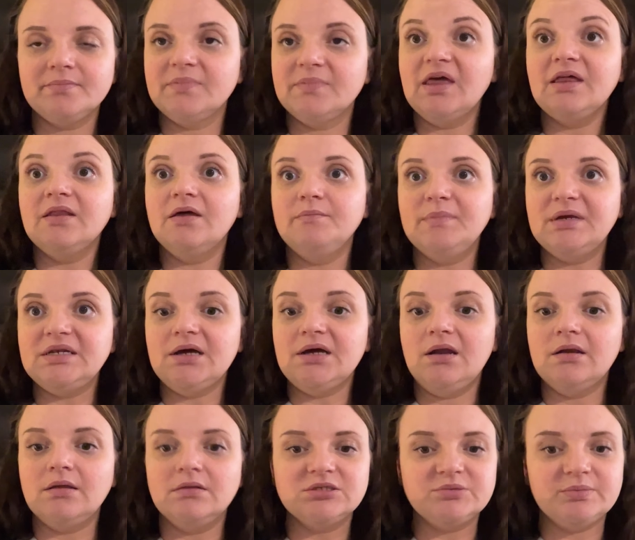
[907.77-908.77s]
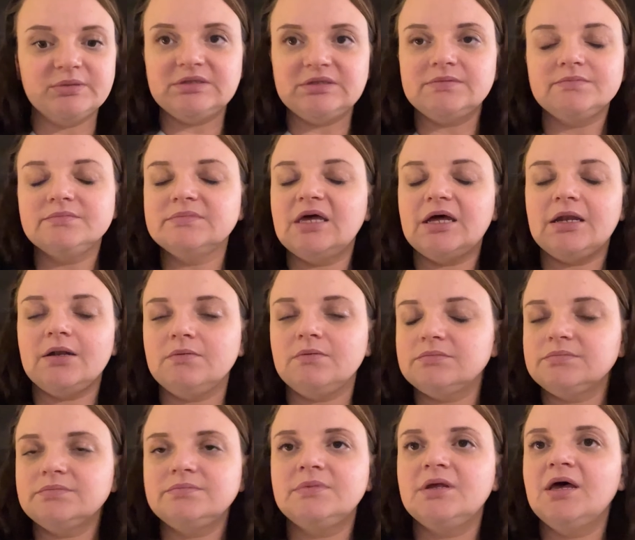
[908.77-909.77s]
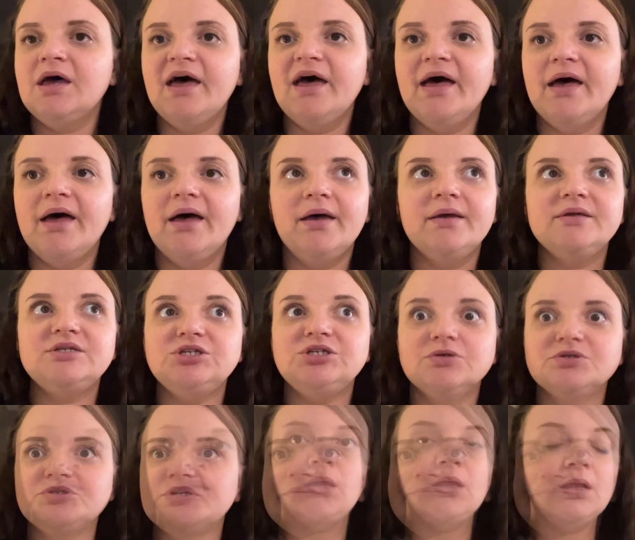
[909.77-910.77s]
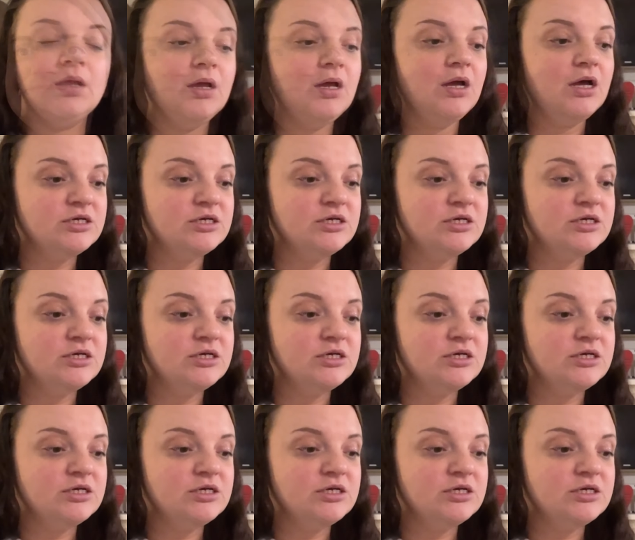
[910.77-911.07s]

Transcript: They love McDonald's with adult children.